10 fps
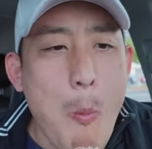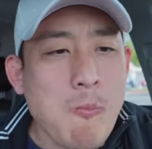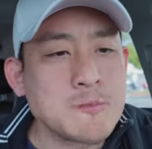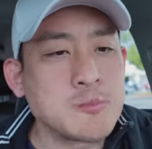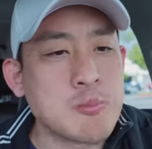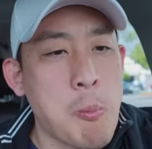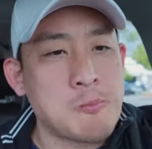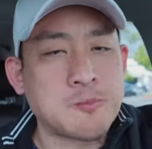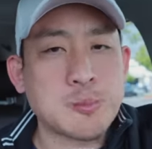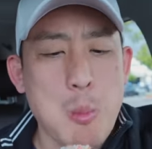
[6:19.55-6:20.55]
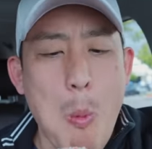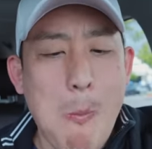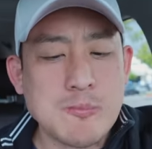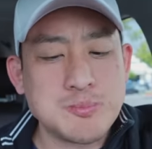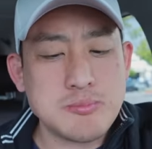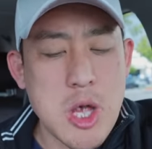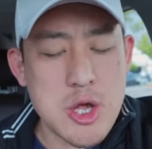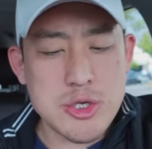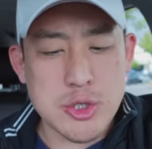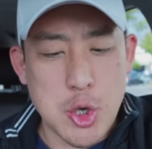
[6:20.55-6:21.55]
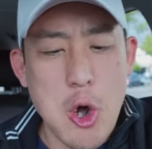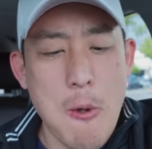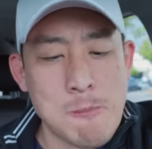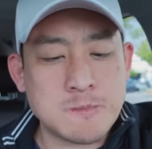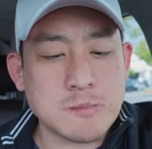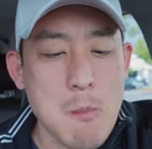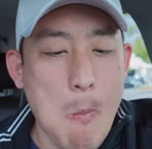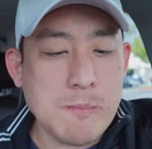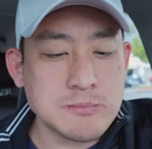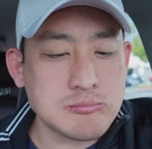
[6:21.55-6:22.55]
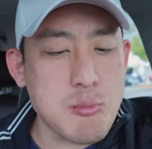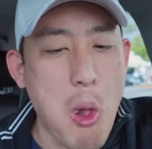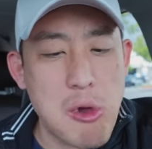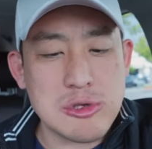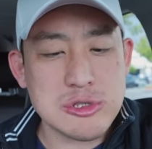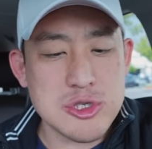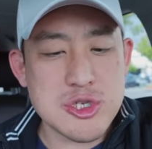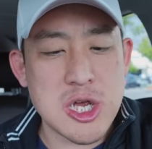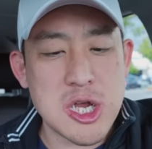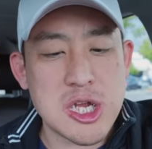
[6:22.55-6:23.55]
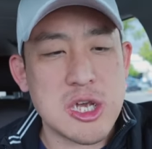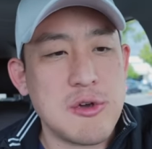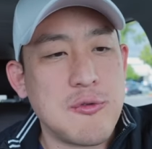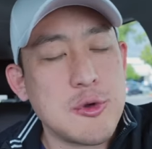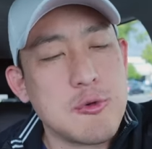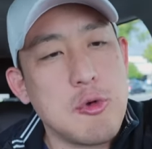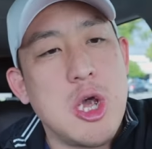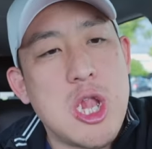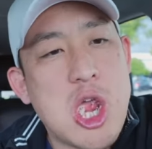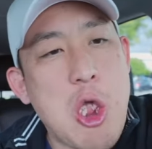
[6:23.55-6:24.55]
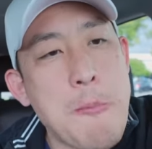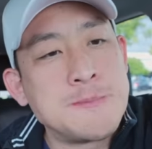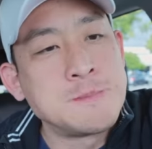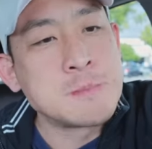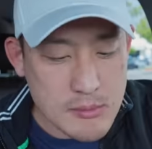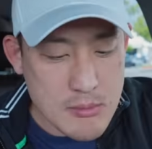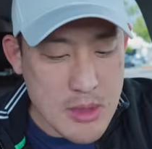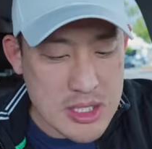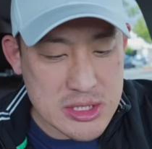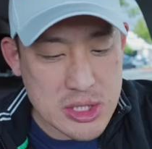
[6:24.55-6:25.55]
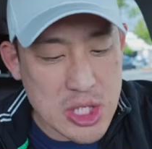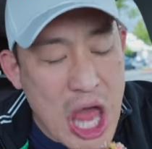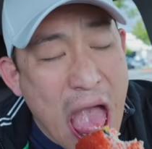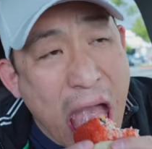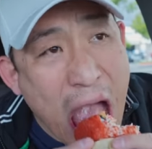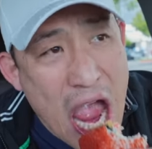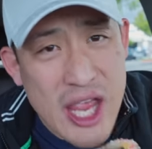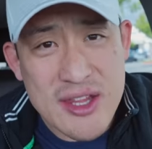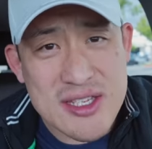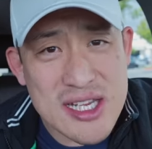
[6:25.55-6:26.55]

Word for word: Man, this is good. The giant California roll, I like it. Man, this is good. And this is